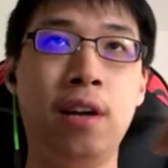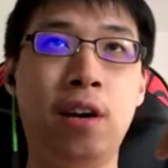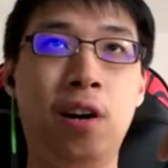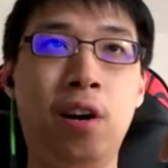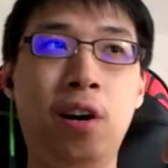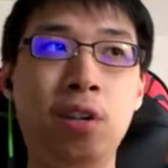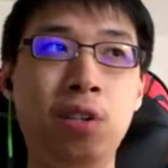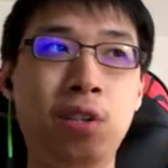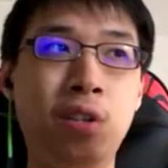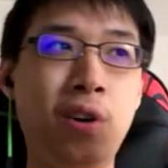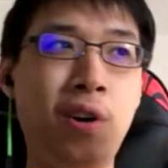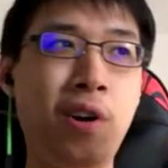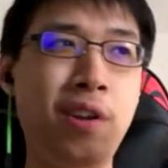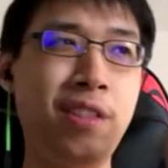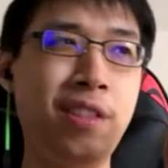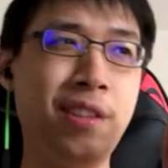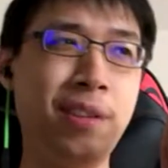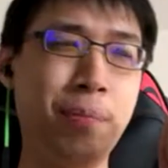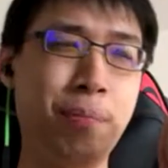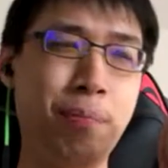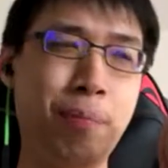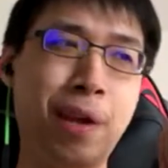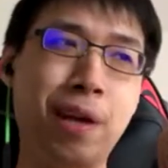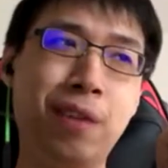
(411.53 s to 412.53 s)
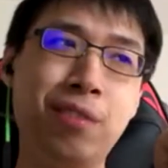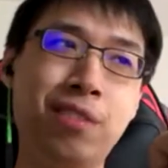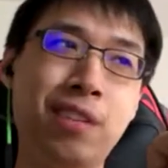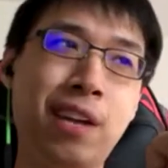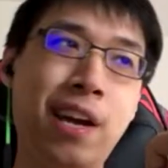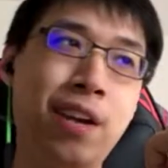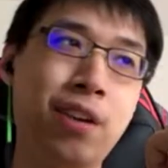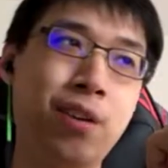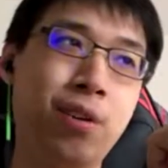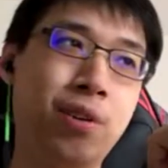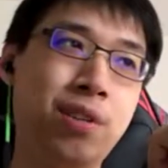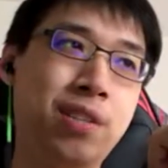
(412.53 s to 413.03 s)
Although on the male
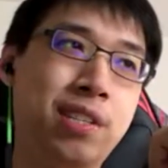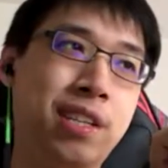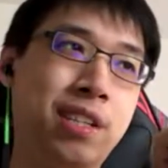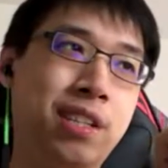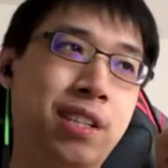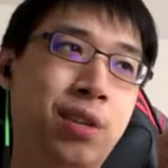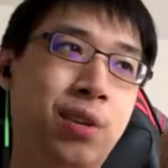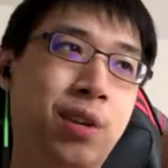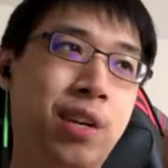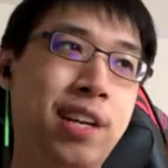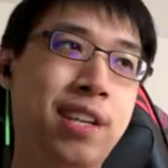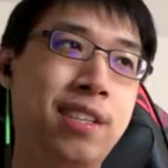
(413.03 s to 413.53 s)
side, notice that there